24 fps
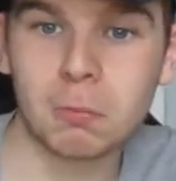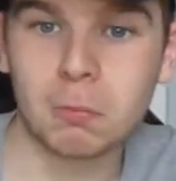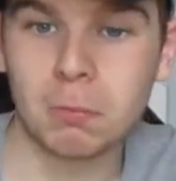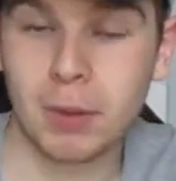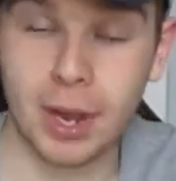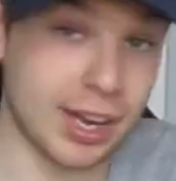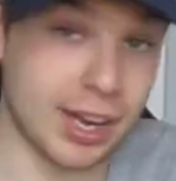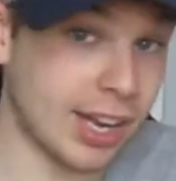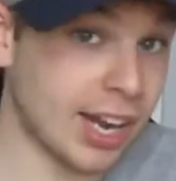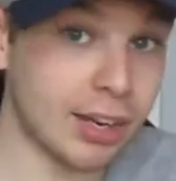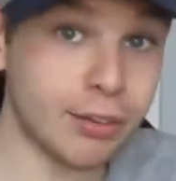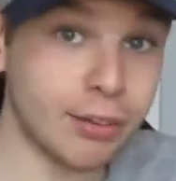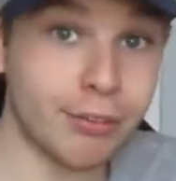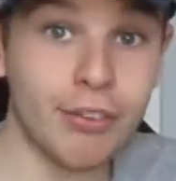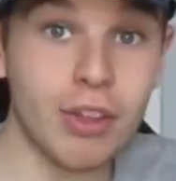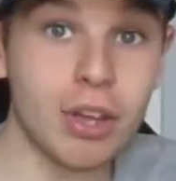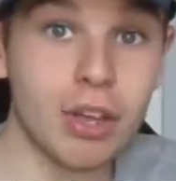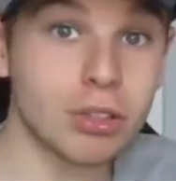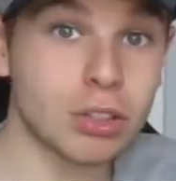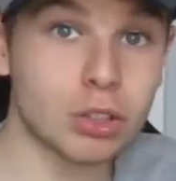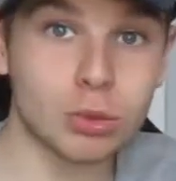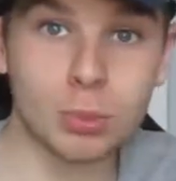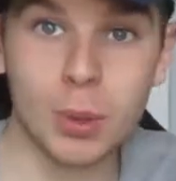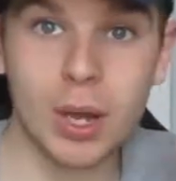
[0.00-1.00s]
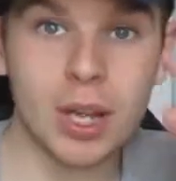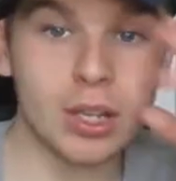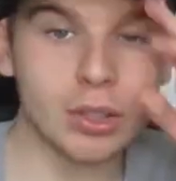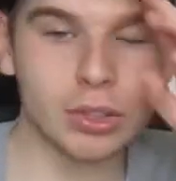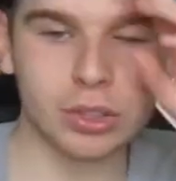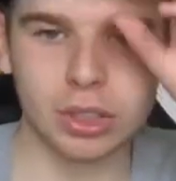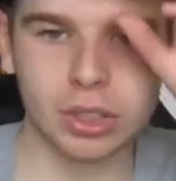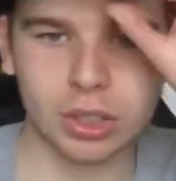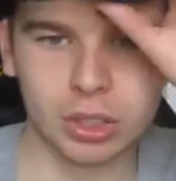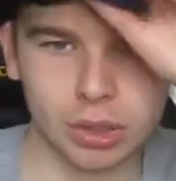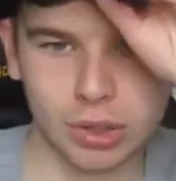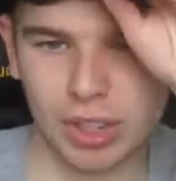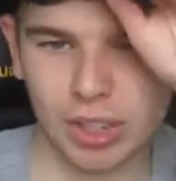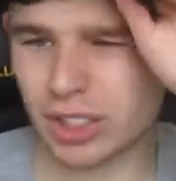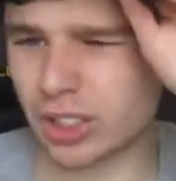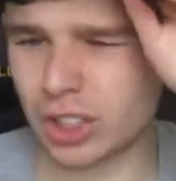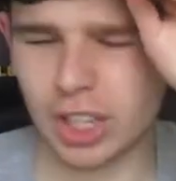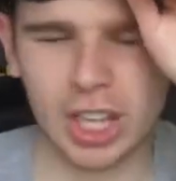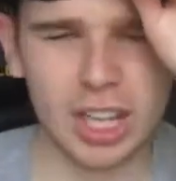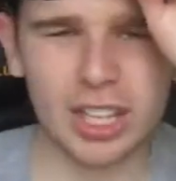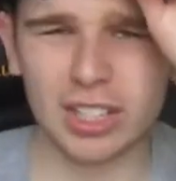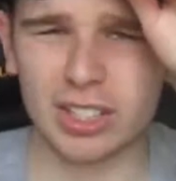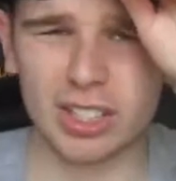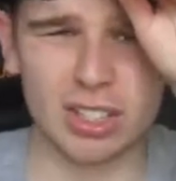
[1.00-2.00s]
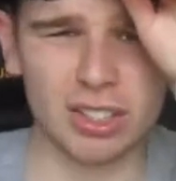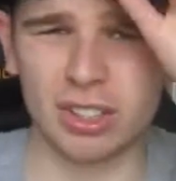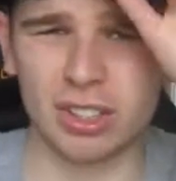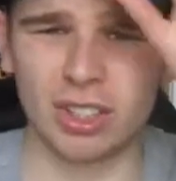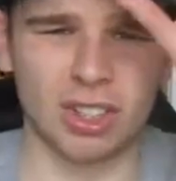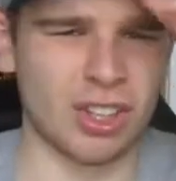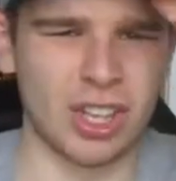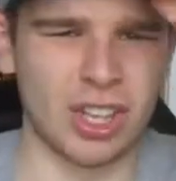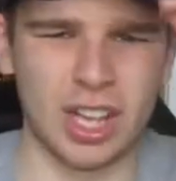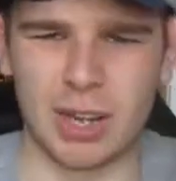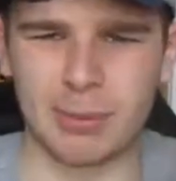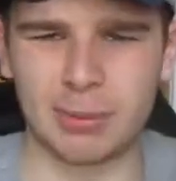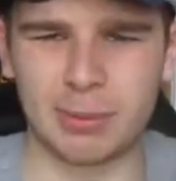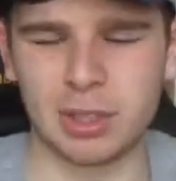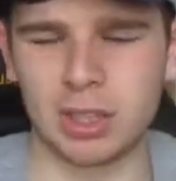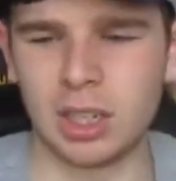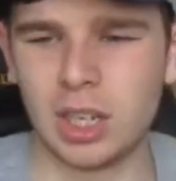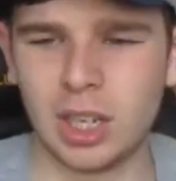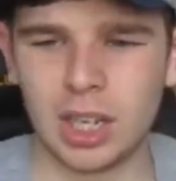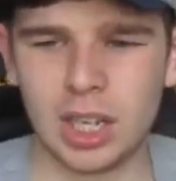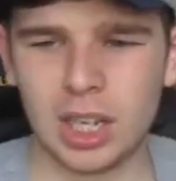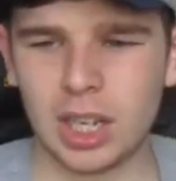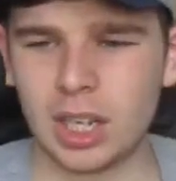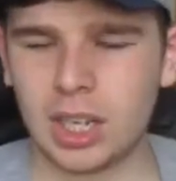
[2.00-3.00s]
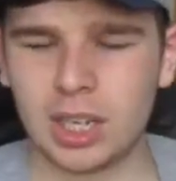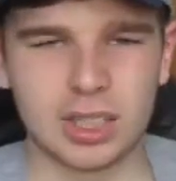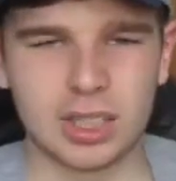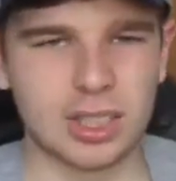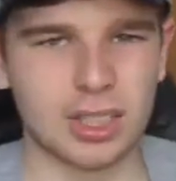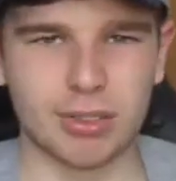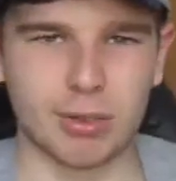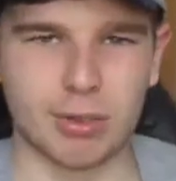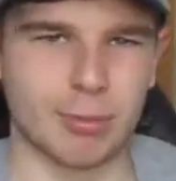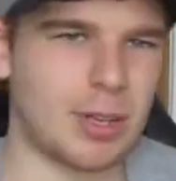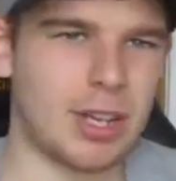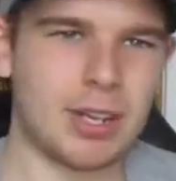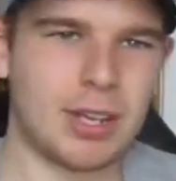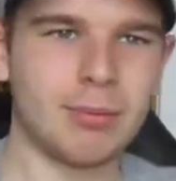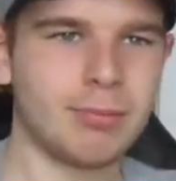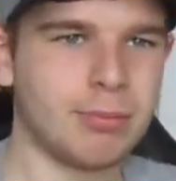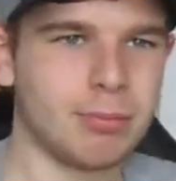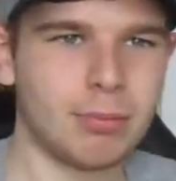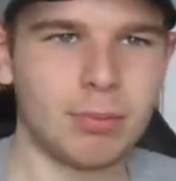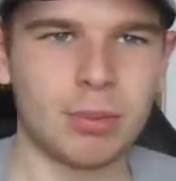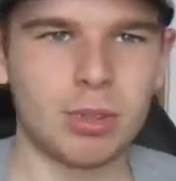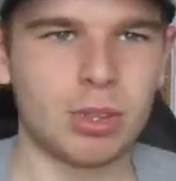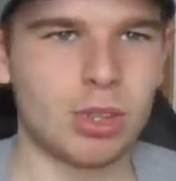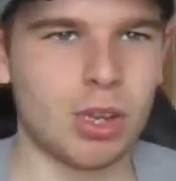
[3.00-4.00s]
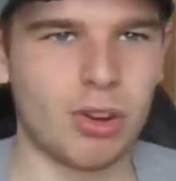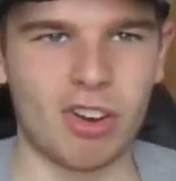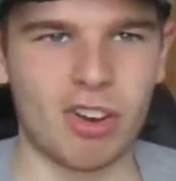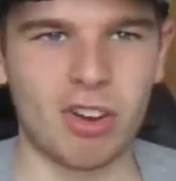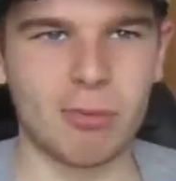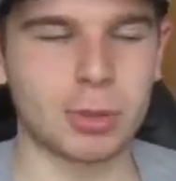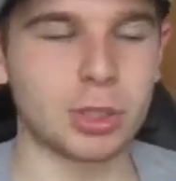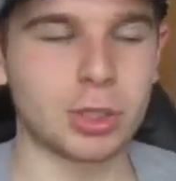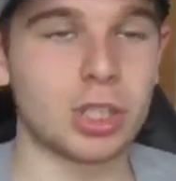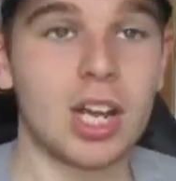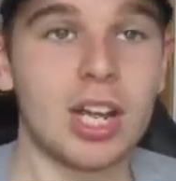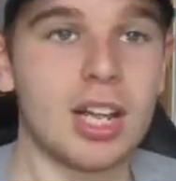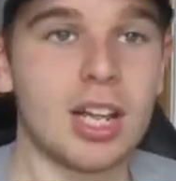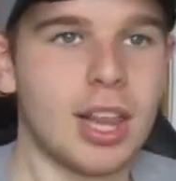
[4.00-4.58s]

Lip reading: In Anfield as well, so congratulations on that, but except from that, not really much.